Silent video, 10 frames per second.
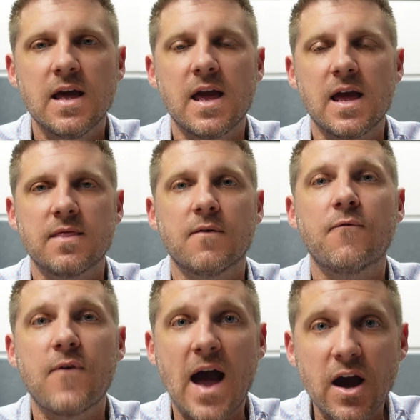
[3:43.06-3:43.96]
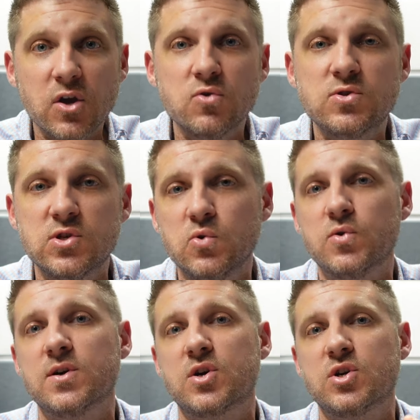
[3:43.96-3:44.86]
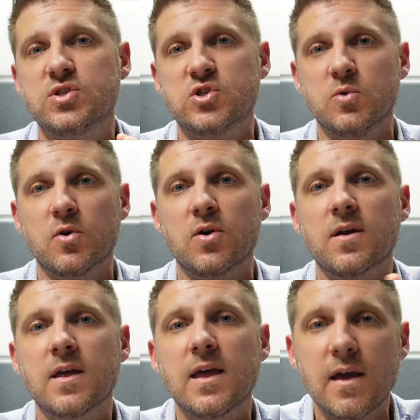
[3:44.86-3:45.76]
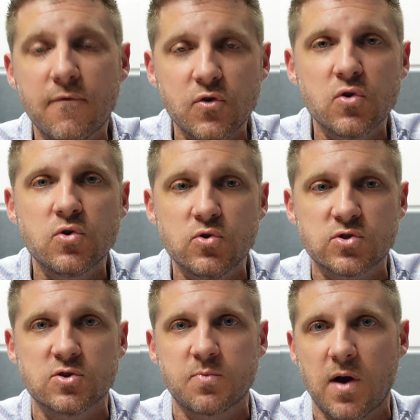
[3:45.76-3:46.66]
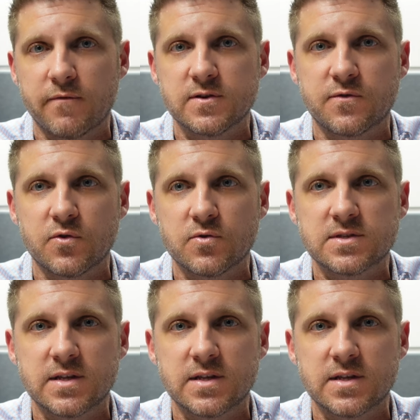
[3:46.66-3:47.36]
and the value to the consumer if you use those profits for those